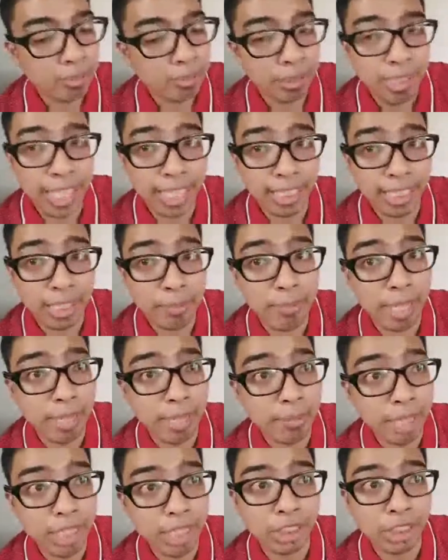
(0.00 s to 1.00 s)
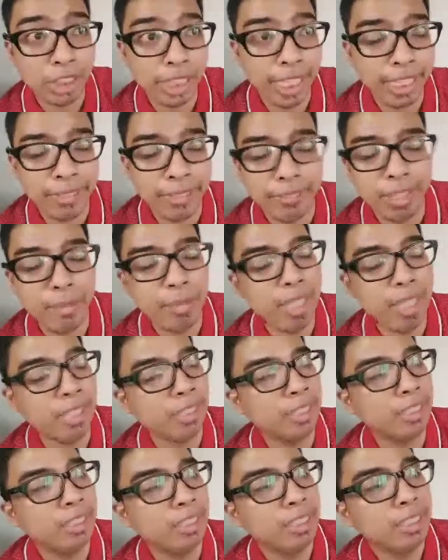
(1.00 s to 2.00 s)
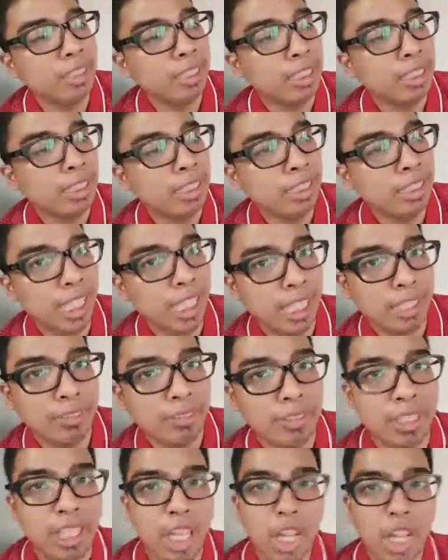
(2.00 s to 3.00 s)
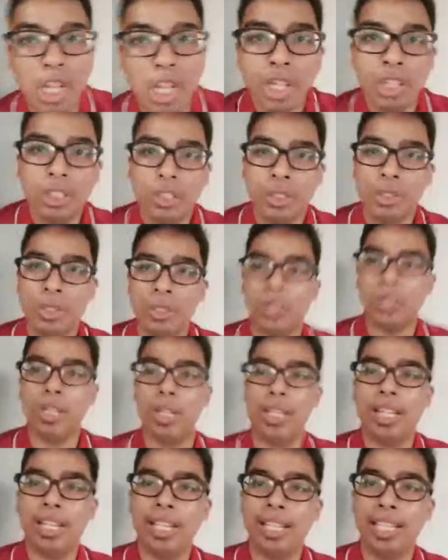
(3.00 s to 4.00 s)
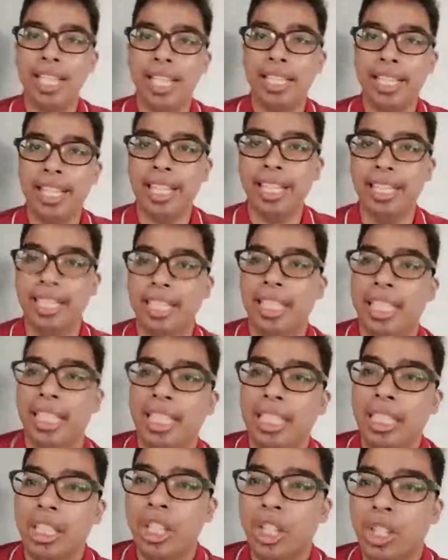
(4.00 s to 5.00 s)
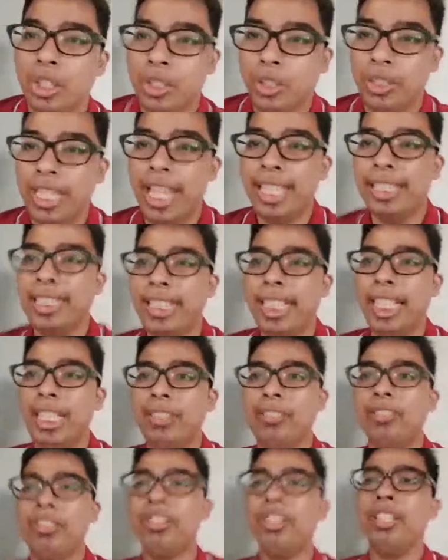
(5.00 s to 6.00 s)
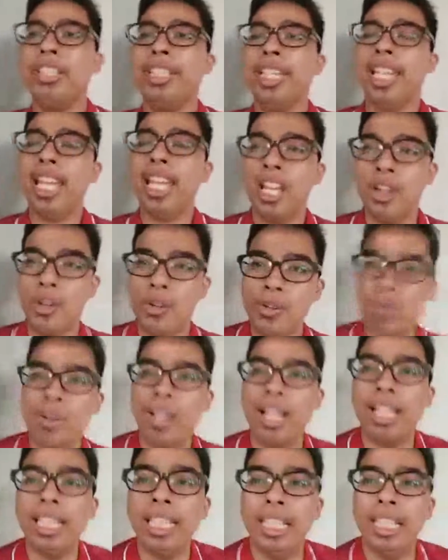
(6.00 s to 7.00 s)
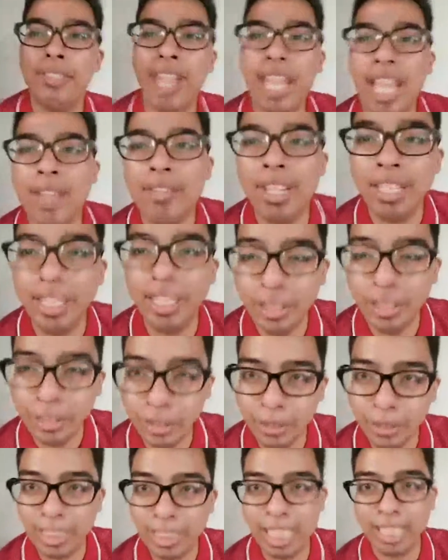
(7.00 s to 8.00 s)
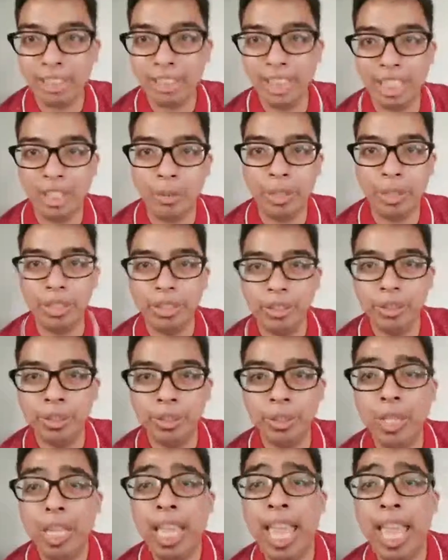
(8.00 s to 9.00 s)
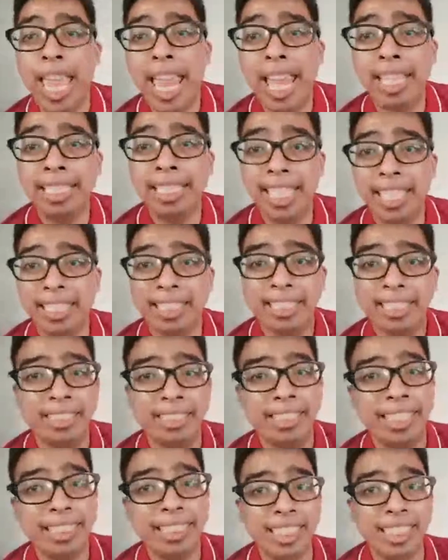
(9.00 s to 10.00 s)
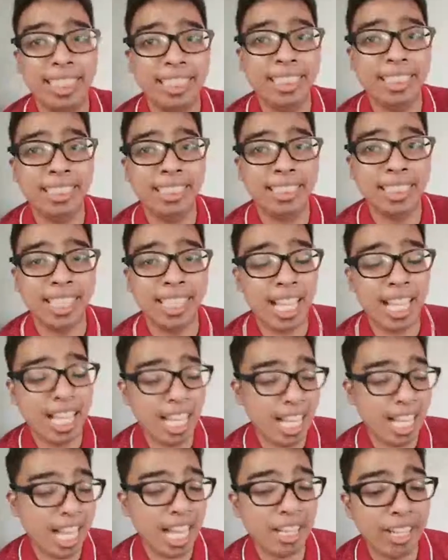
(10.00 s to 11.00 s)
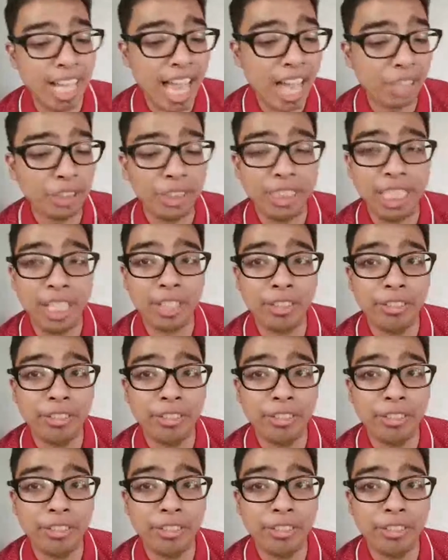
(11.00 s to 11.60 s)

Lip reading: likely by March or end of the month. Yeah. So okay. So that's it for now. If I have any news, I'll share with you. And yes, this is actually